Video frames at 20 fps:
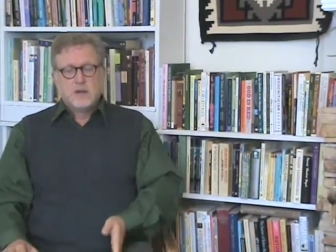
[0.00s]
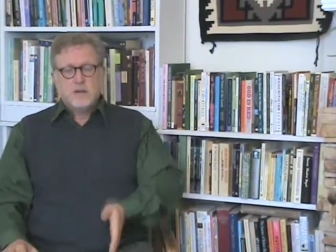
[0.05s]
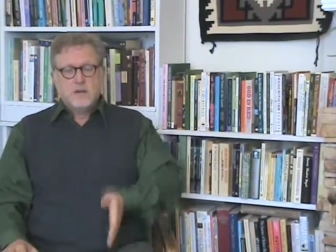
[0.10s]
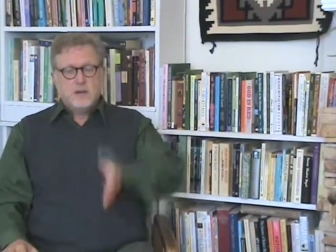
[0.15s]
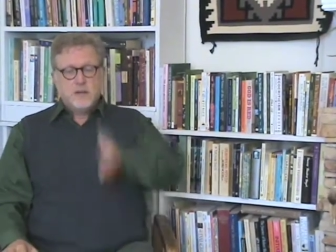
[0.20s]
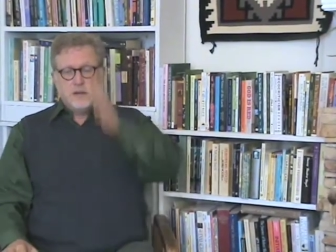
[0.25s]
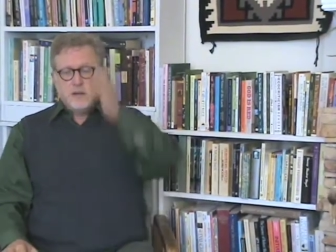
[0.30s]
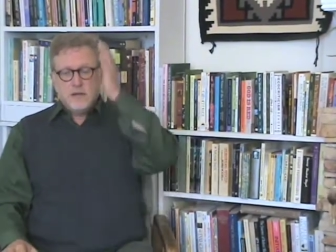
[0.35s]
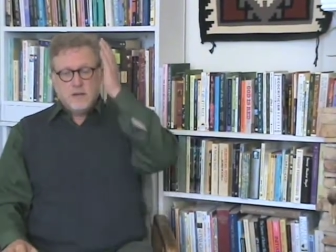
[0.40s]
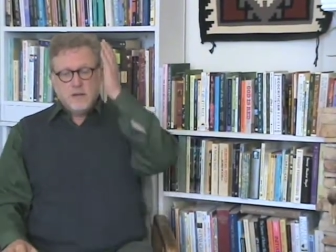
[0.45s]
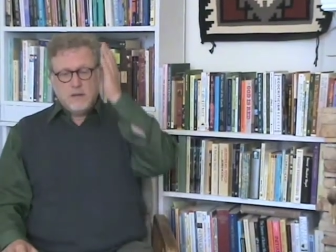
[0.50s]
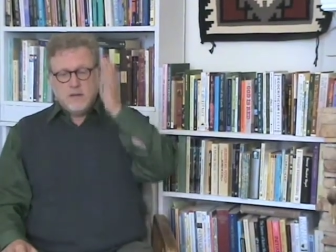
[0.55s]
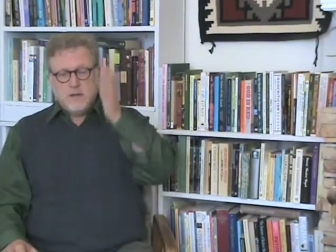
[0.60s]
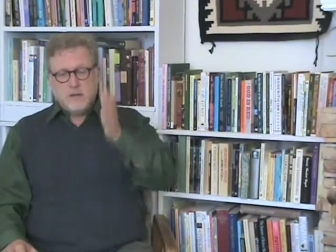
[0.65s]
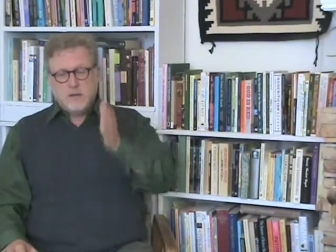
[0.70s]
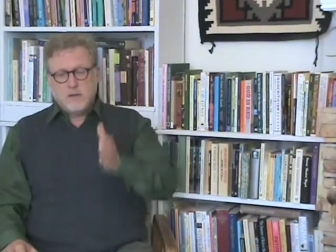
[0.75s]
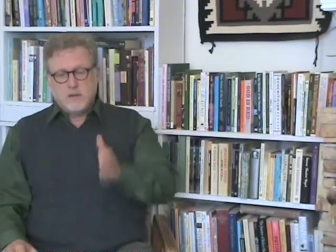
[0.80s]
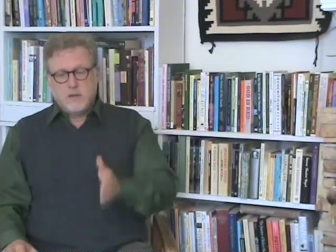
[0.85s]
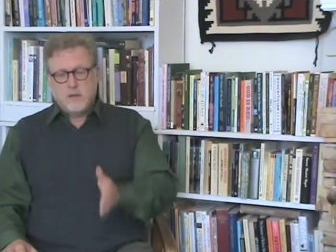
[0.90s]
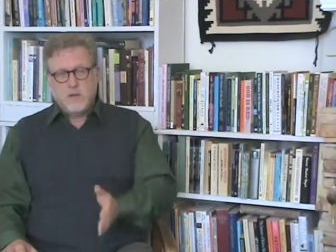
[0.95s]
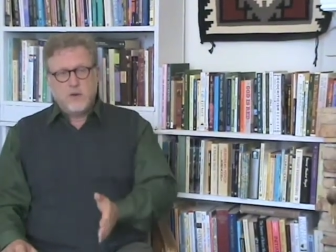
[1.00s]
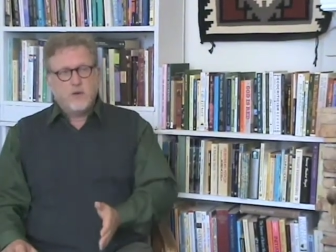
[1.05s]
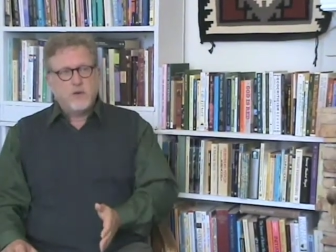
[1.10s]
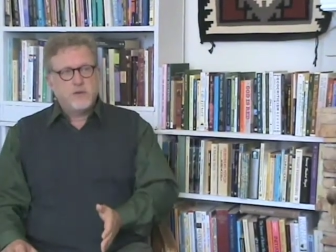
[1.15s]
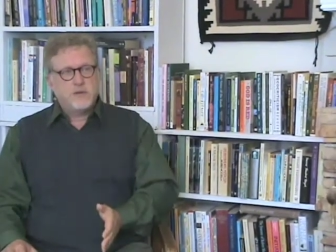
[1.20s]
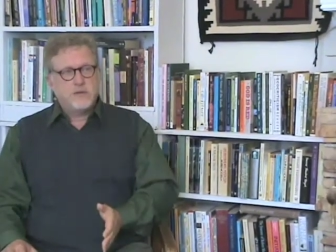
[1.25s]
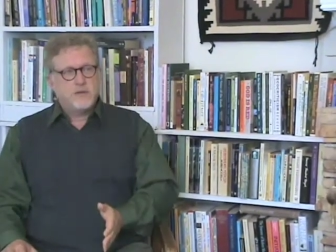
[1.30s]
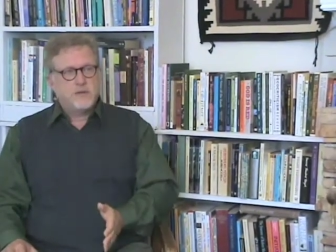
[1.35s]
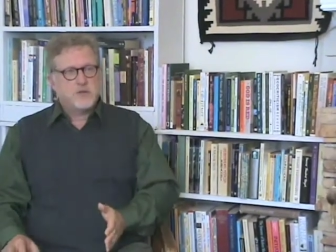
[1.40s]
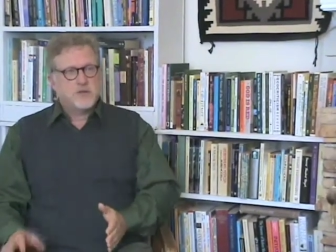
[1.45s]
the, the, the
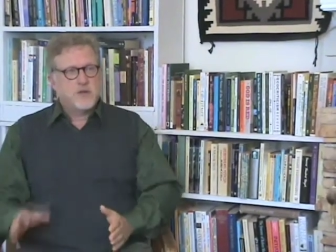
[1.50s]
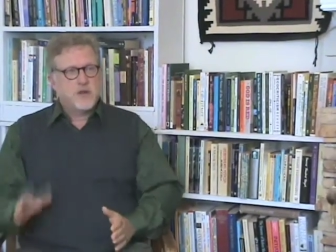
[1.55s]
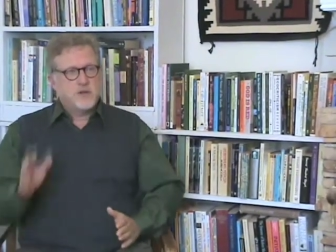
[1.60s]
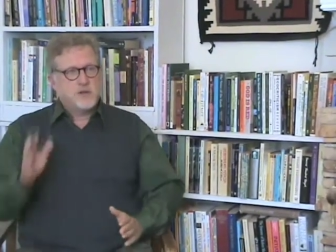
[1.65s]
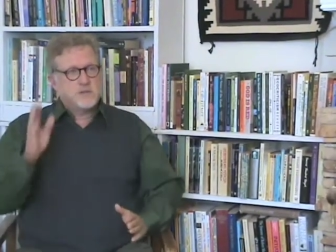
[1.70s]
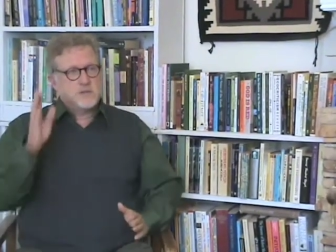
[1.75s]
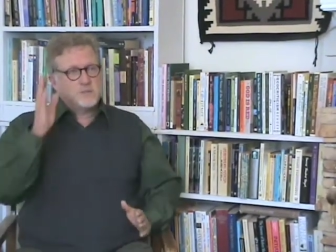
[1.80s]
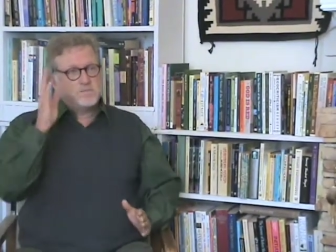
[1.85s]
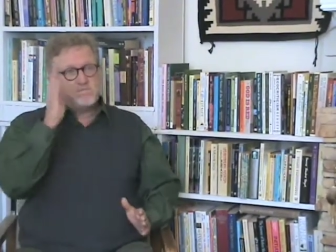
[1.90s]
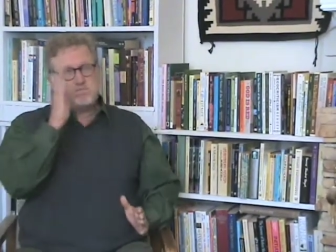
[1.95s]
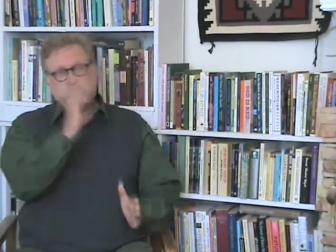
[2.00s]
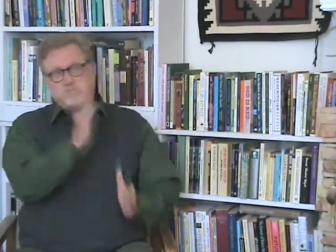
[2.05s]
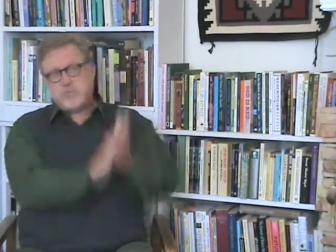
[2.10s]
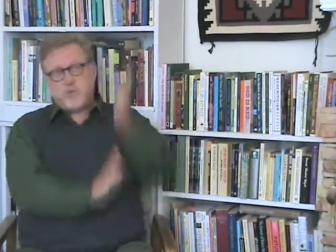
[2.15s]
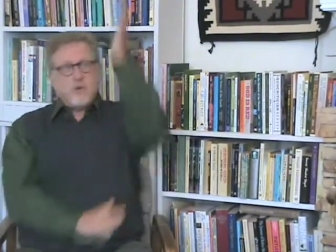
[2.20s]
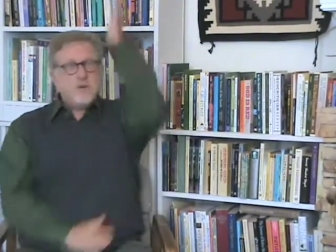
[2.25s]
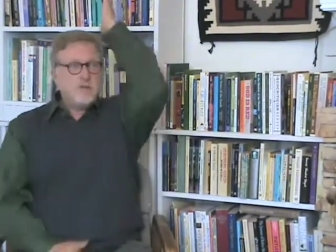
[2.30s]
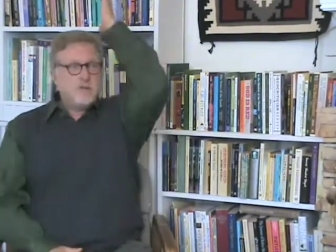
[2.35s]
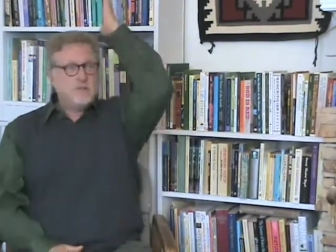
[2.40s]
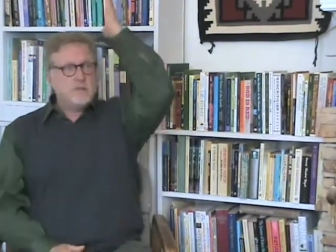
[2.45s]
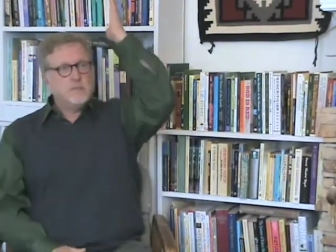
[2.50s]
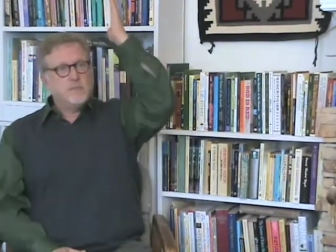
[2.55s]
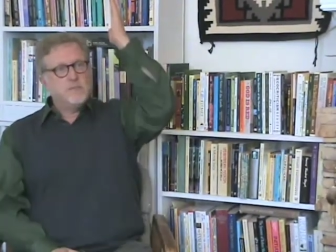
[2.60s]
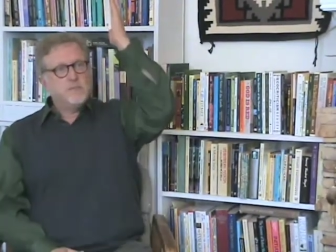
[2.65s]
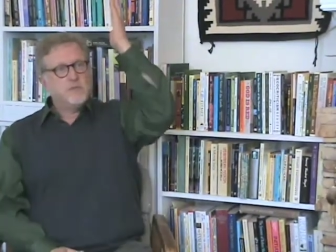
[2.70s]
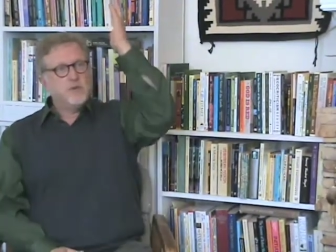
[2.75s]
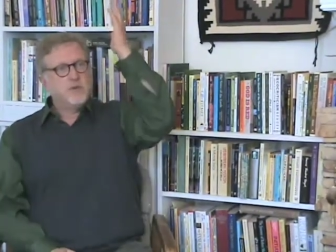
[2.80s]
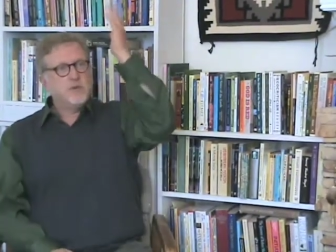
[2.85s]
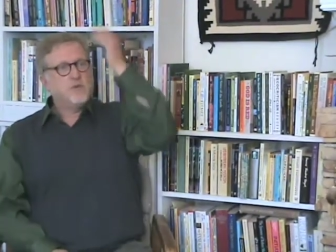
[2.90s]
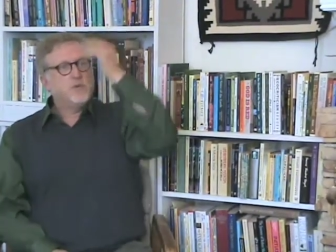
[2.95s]
growth just goes
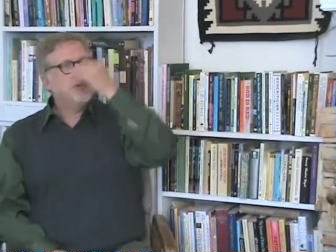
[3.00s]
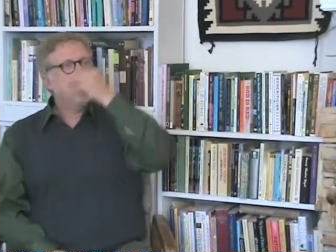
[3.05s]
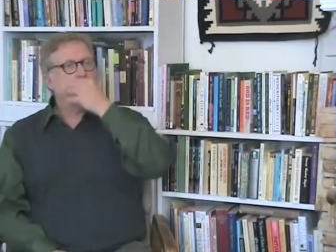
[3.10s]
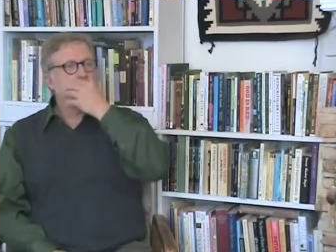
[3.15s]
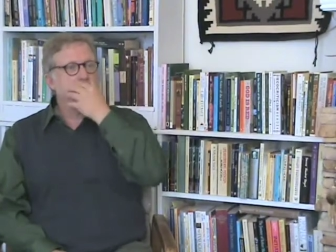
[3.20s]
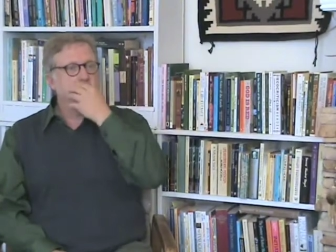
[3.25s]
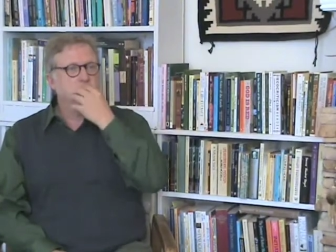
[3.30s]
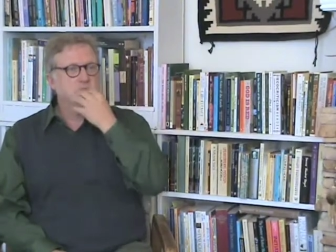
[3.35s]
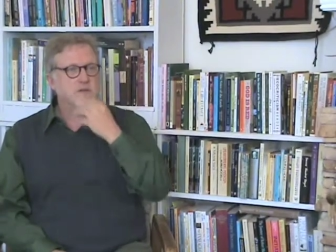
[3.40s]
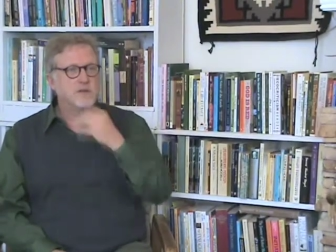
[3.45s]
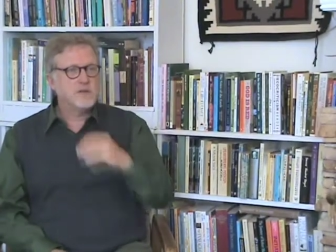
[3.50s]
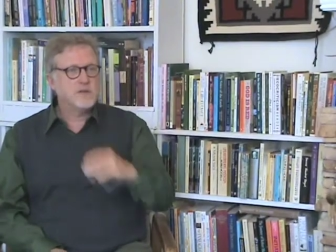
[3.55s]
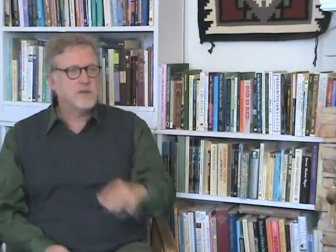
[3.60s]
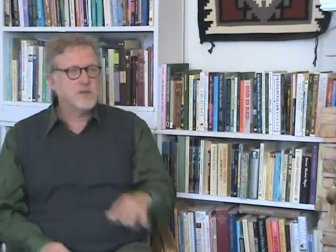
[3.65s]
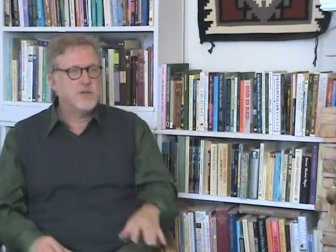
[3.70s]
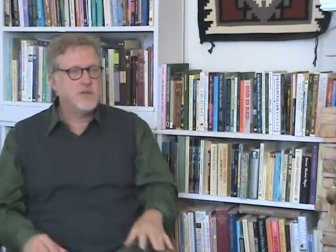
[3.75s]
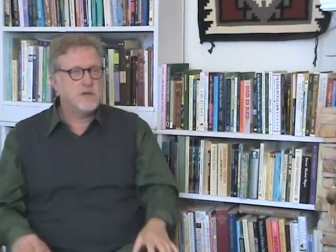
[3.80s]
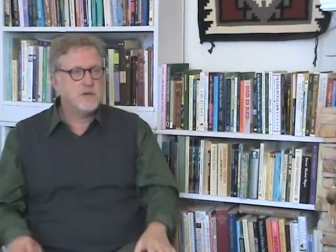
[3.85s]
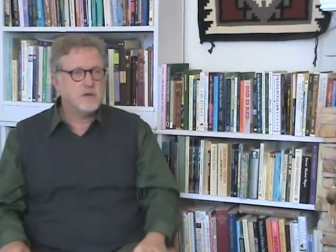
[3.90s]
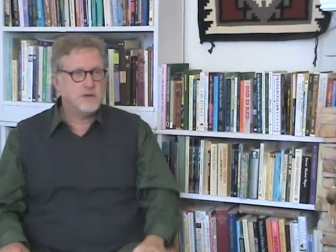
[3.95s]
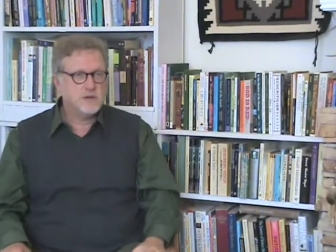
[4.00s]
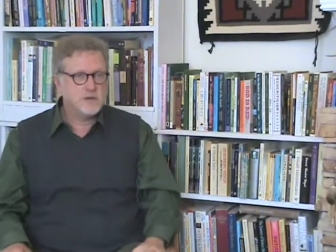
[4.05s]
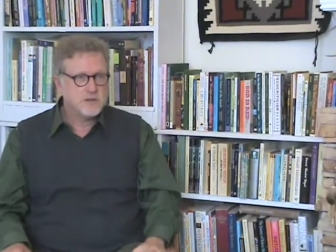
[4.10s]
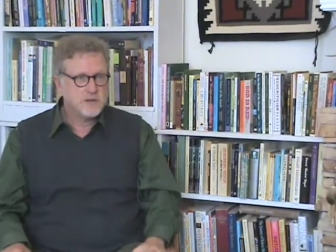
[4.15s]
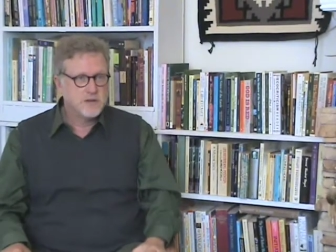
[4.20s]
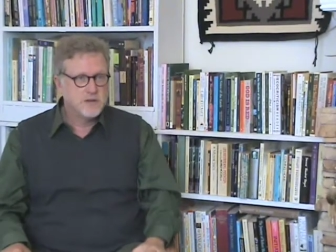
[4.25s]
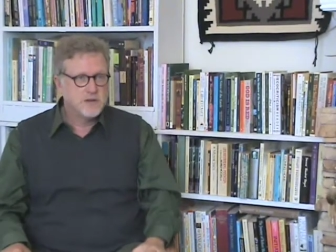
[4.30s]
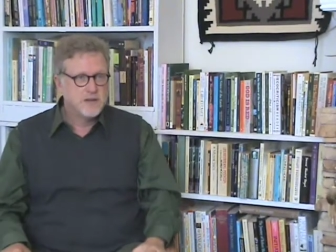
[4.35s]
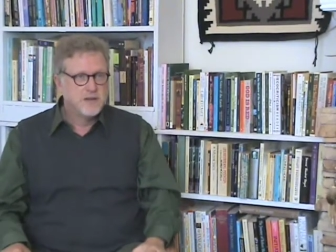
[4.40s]
boom through the roof. It's huge.